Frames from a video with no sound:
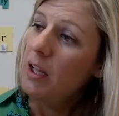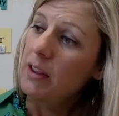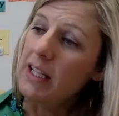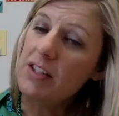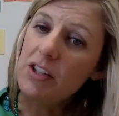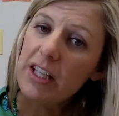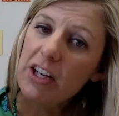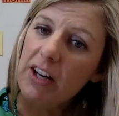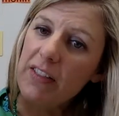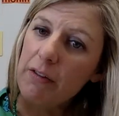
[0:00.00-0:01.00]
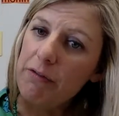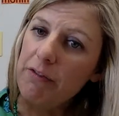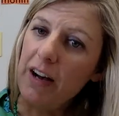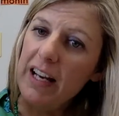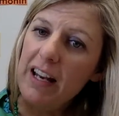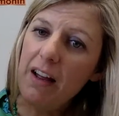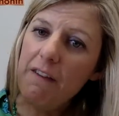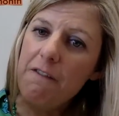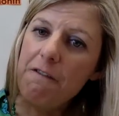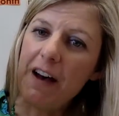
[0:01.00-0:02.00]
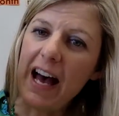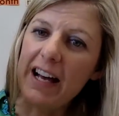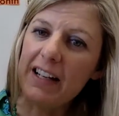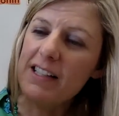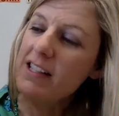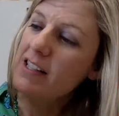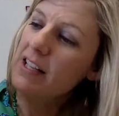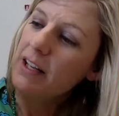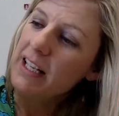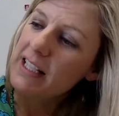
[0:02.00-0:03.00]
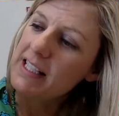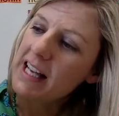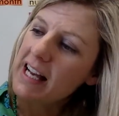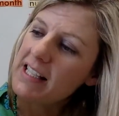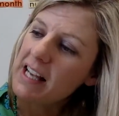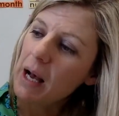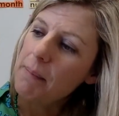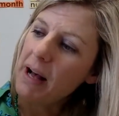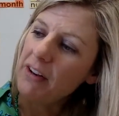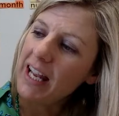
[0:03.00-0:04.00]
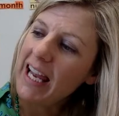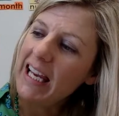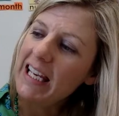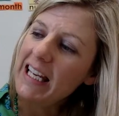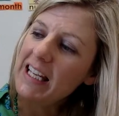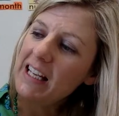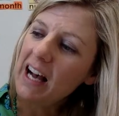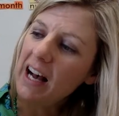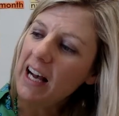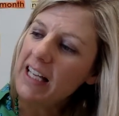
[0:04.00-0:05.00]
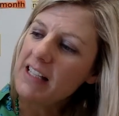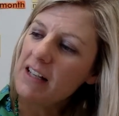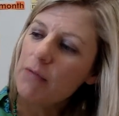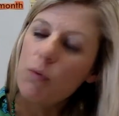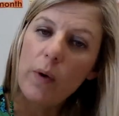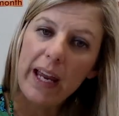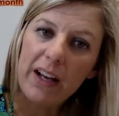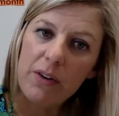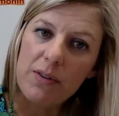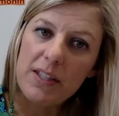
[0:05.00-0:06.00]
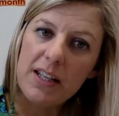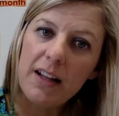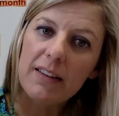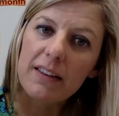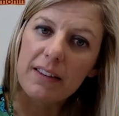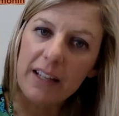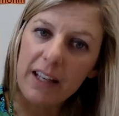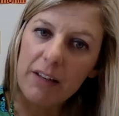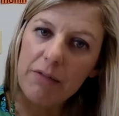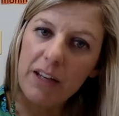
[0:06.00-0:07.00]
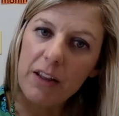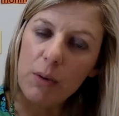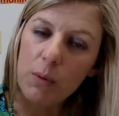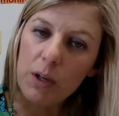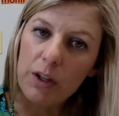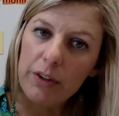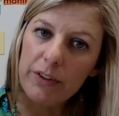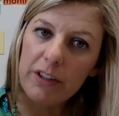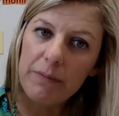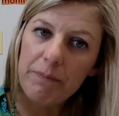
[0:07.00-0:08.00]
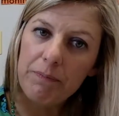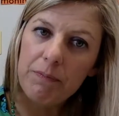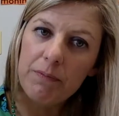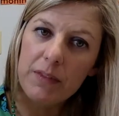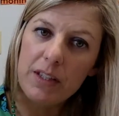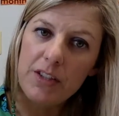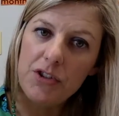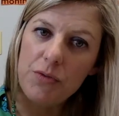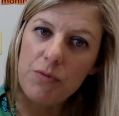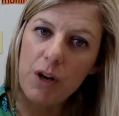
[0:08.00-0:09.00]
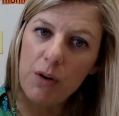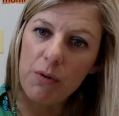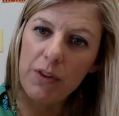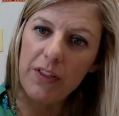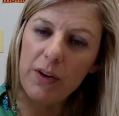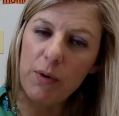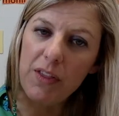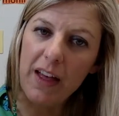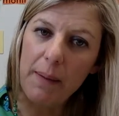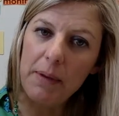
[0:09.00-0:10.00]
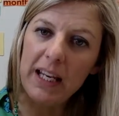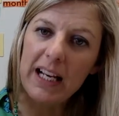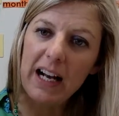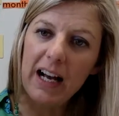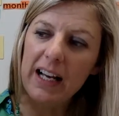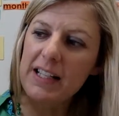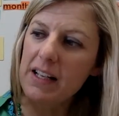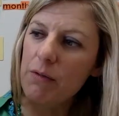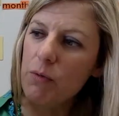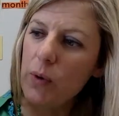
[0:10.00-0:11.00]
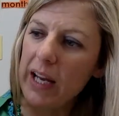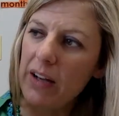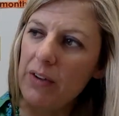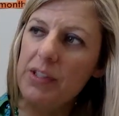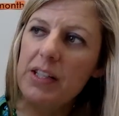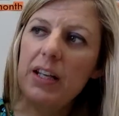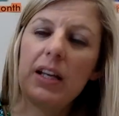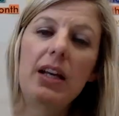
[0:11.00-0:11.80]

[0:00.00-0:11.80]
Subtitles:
Let's look here at the fun facts. It says about 80 kinds of whales live in the world. Did you know that there were that many kinds of whales?